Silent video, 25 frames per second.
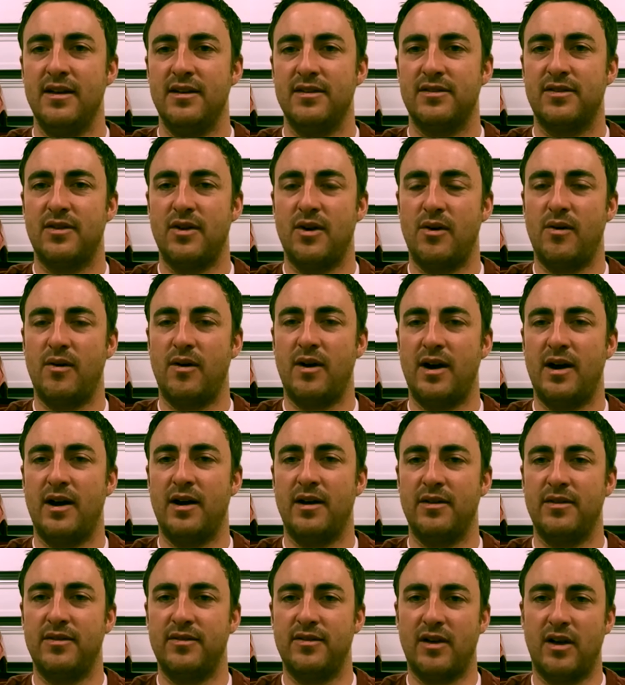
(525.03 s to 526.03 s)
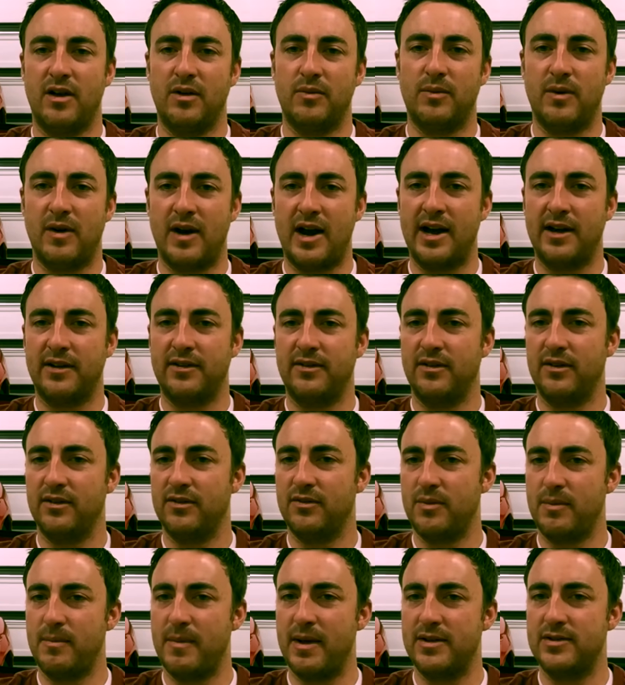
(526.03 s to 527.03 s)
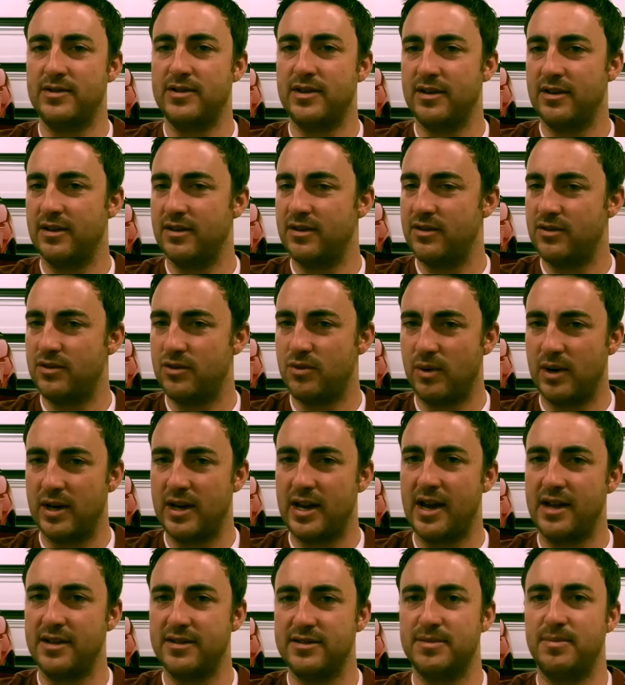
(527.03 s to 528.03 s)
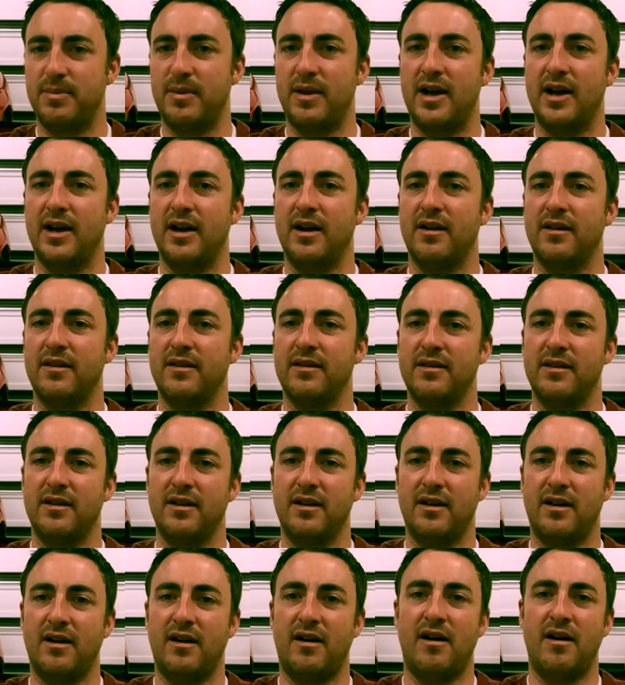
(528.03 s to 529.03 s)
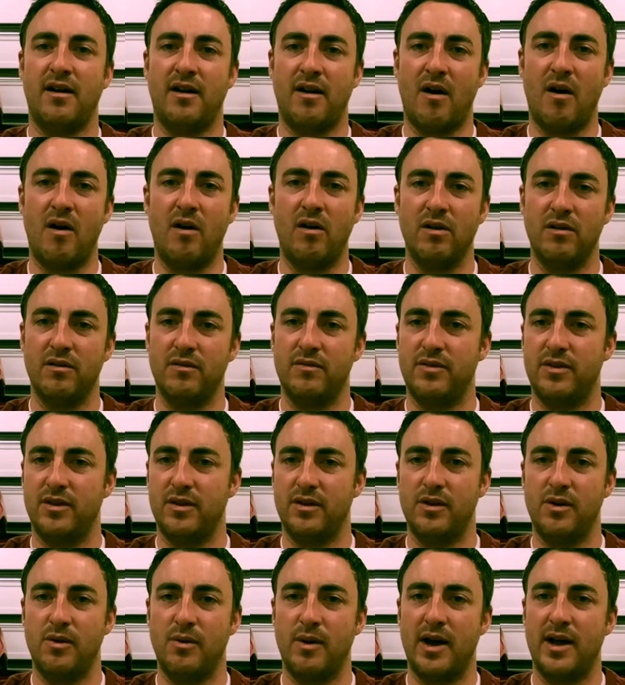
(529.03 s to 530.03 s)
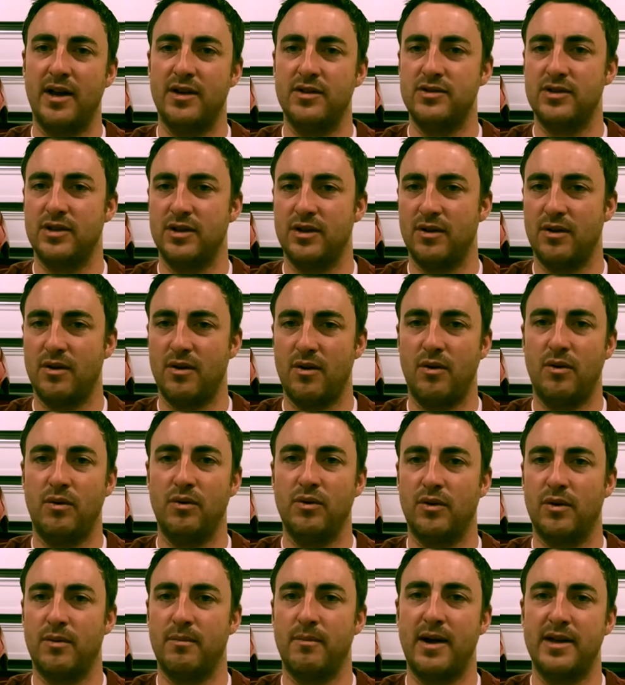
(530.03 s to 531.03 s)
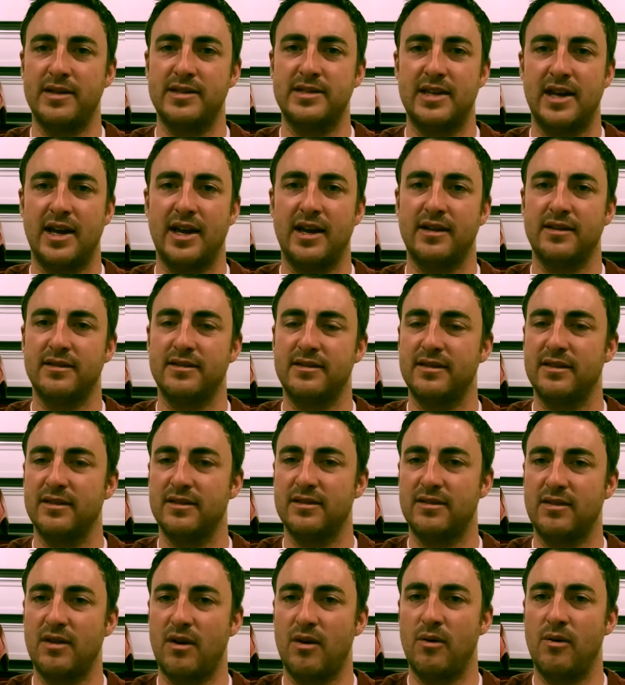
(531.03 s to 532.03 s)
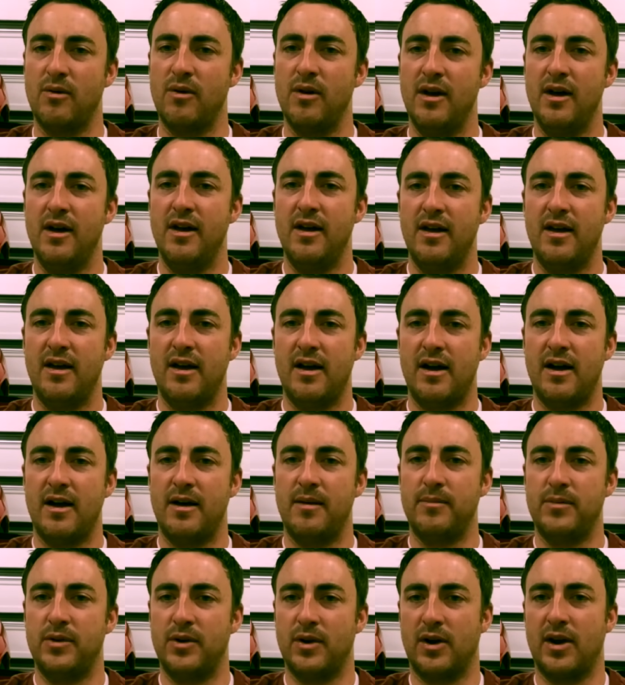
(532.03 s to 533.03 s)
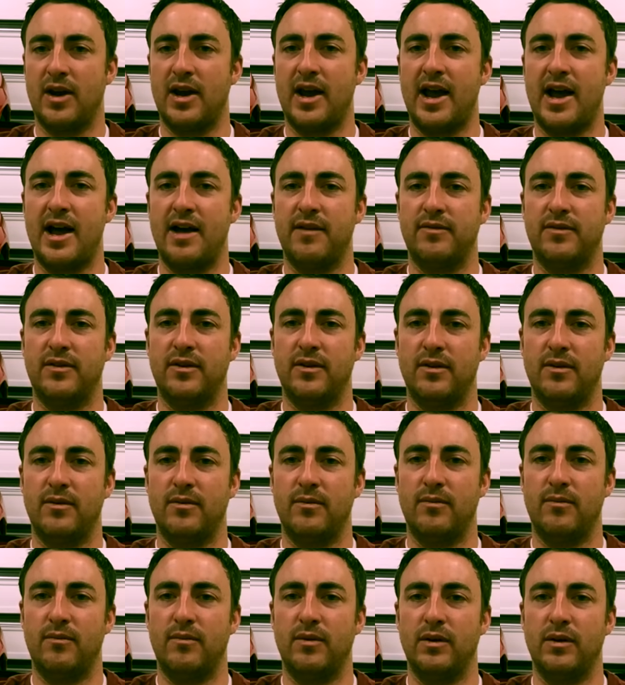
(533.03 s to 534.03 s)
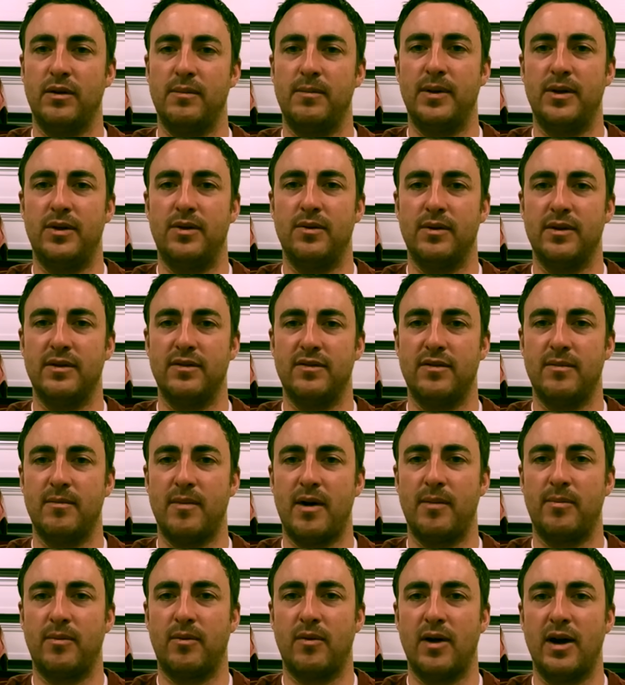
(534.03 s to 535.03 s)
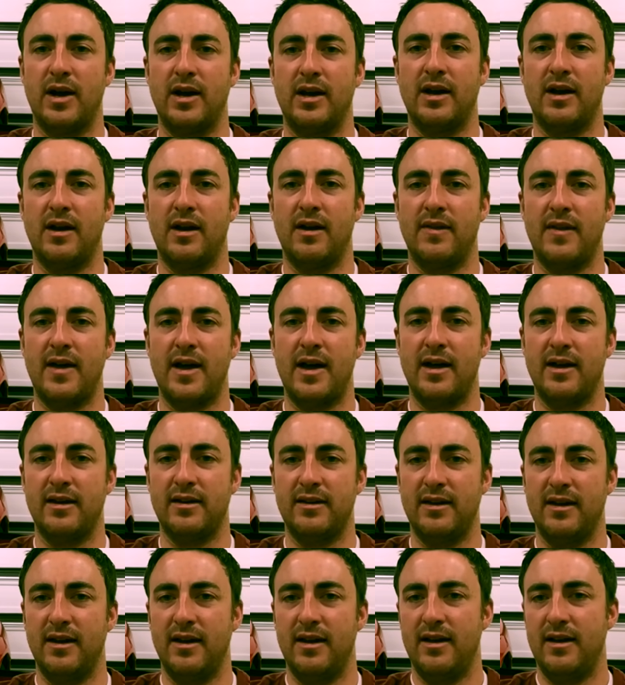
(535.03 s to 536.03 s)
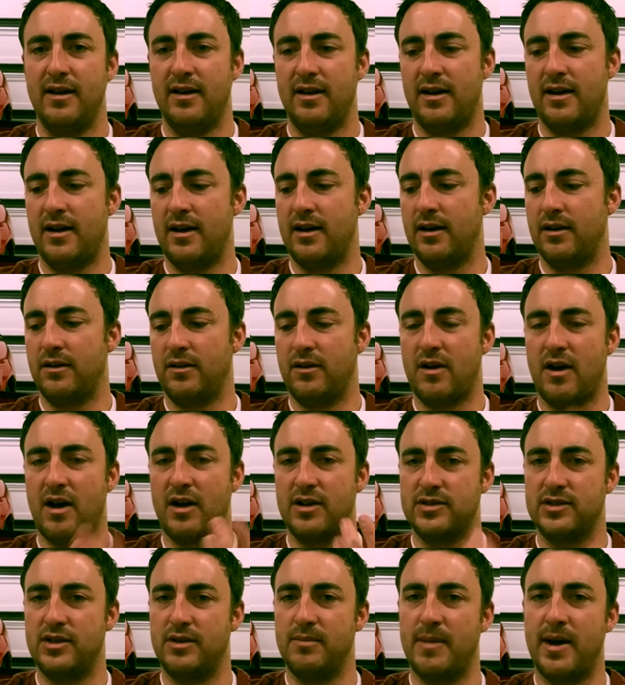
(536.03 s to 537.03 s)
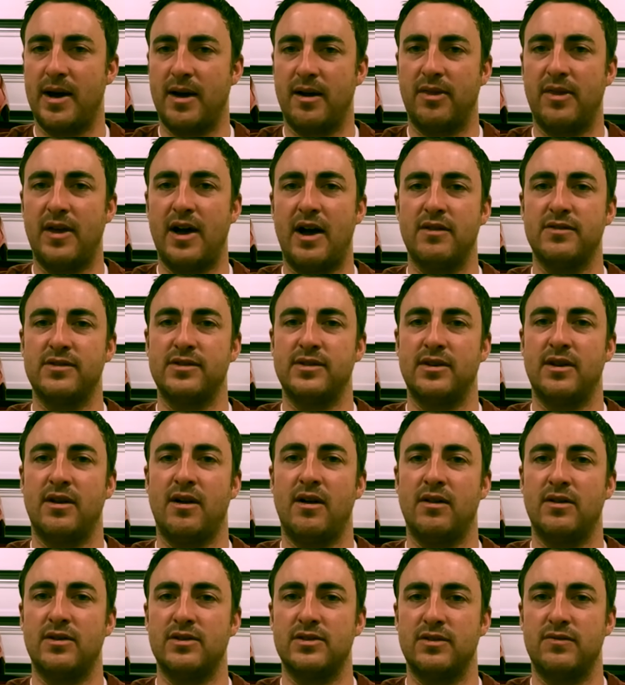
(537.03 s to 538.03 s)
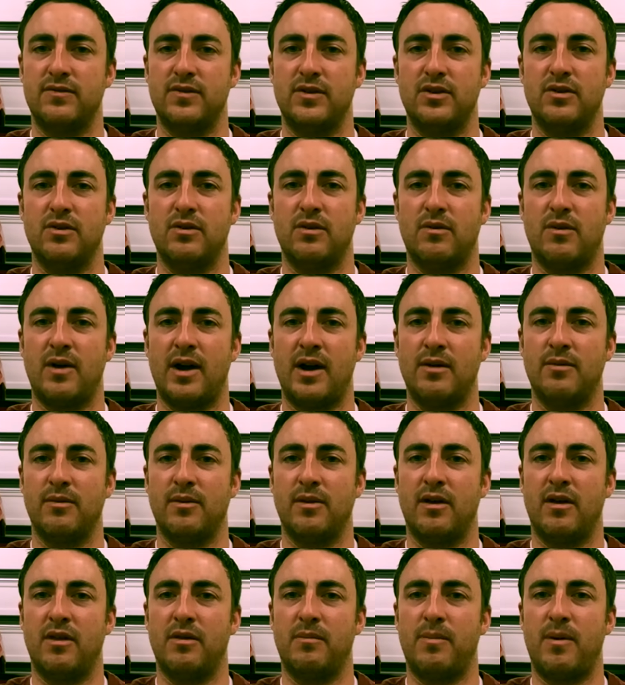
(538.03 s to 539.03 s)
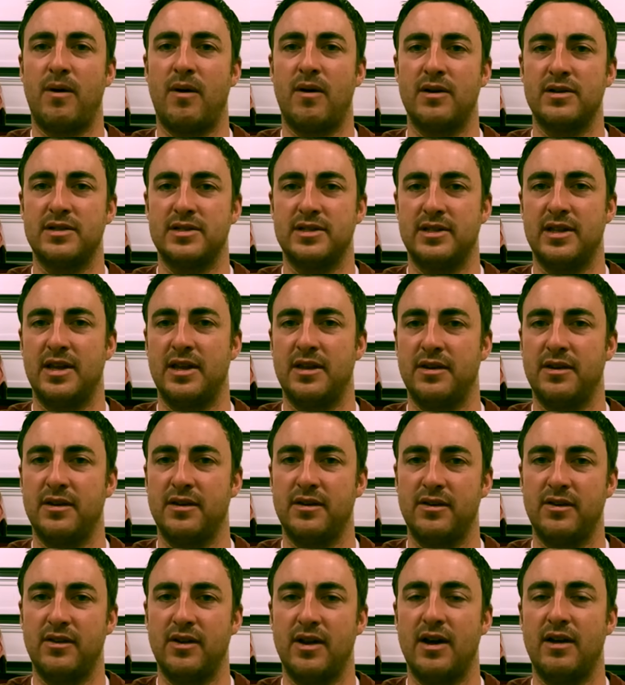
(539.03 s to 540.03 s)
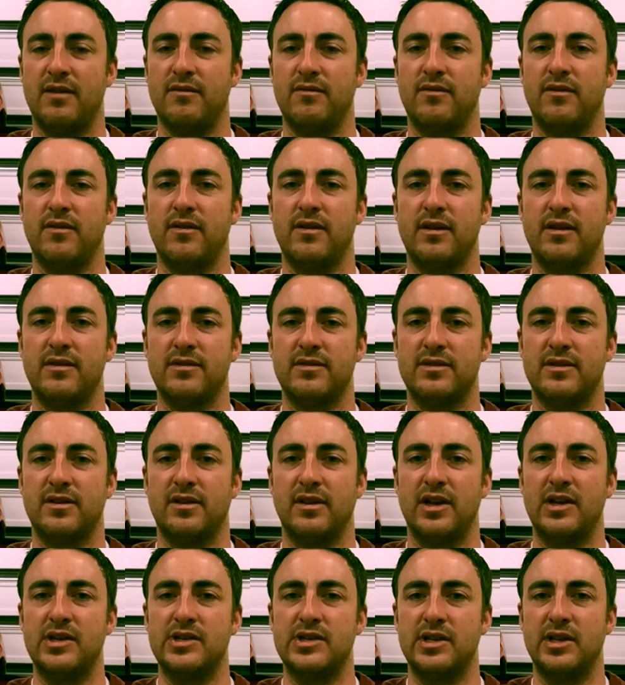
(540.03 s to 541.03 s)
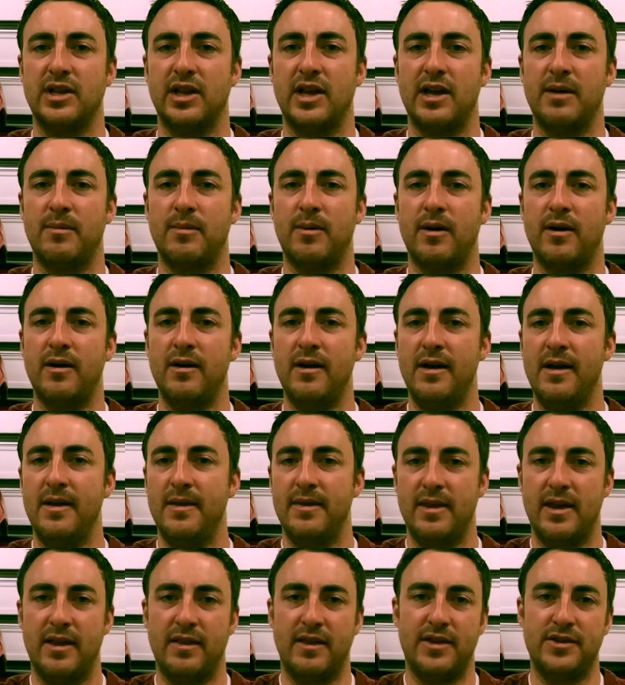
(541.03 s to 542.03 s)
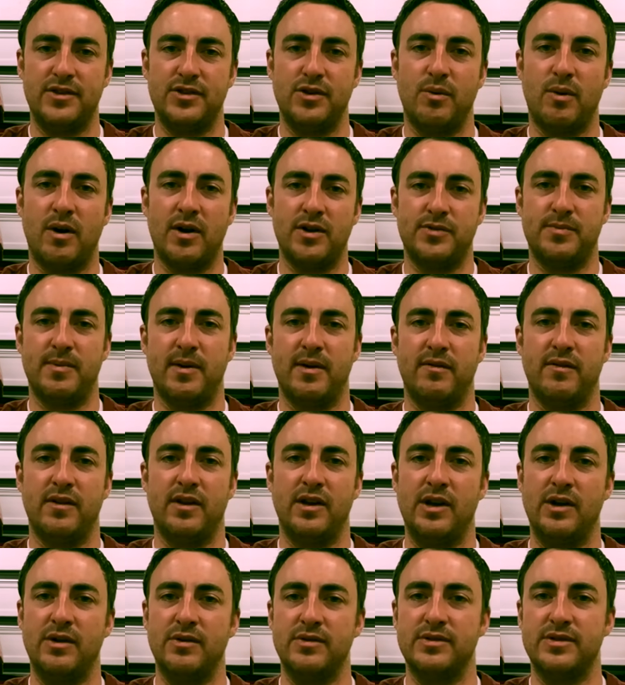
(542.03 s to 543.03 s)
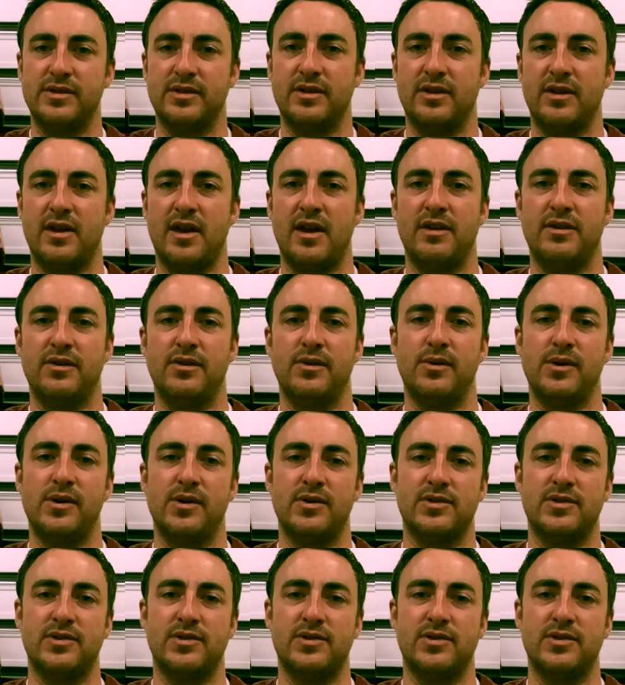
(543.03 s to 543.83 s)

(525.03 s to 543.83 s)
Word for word: So uh, the solid rear axles, we mentioned 28 spline on, on all of the new Edge and older Mustangs. So um, you're going to have to really be doing some upgrading on that. Uh, it'll cost you about $1,000 if you do it right with all the parts and then you have the installation labor unless you watch my videos and, and do it